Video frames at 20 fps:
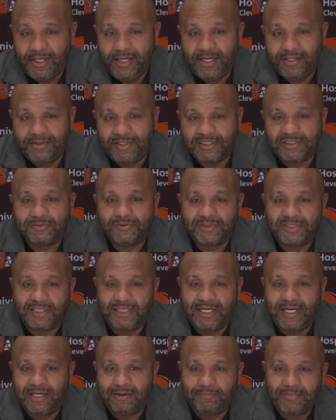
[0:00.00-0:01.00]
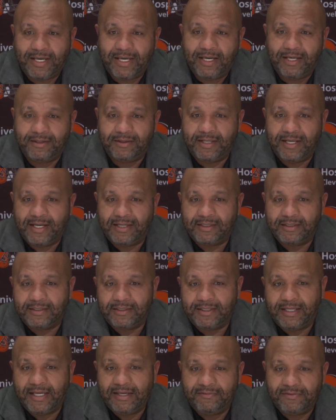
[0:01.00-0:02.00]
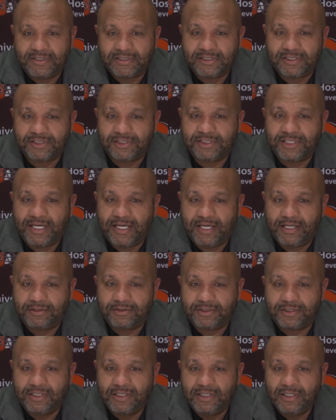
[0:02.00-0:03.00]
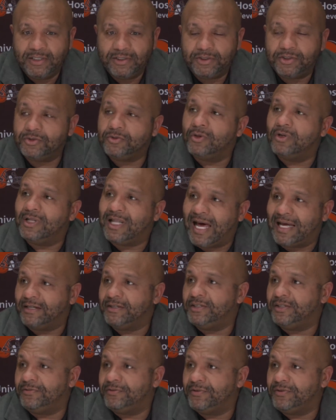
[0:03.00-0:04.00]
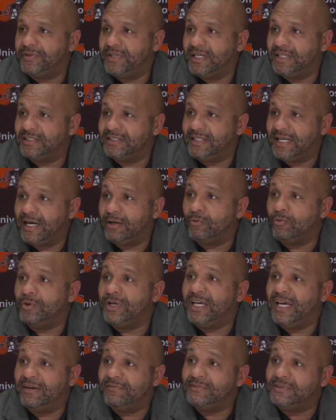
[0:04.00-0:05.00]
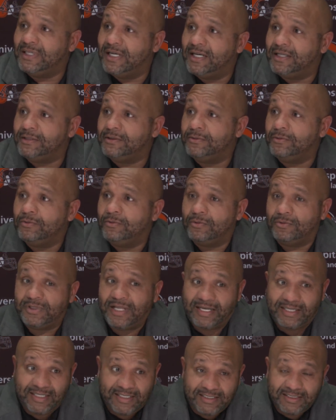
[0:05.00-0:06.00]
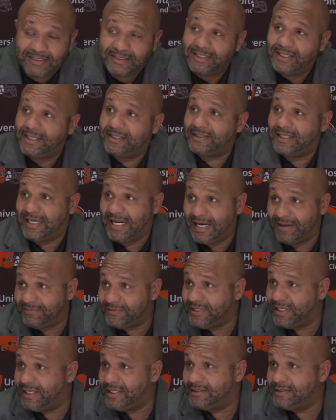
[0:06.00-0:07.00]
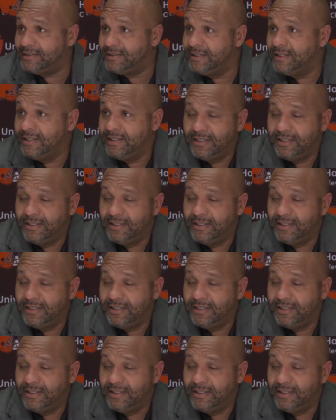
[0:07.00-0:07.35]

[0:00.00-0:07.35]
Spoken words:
And this was a young man that gave us a chance to do a lot of different things that we have done, that he's done, that I've done,